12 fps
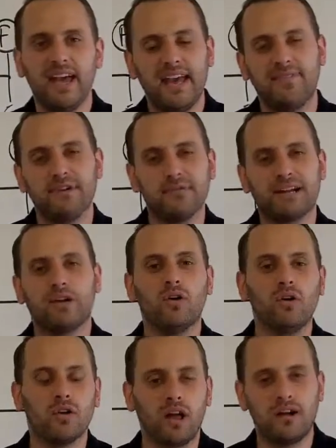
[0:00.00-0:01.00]
If you
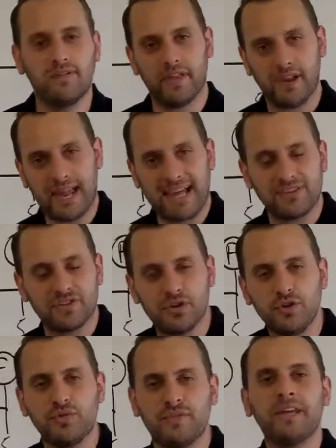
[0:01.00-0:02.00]
recall, over the last
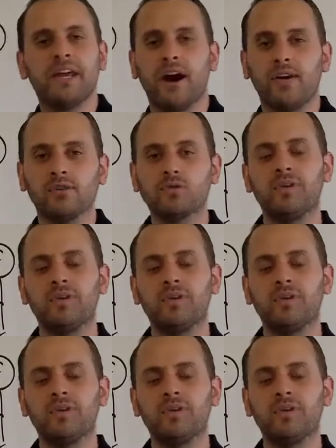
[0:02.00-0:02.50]
two videos,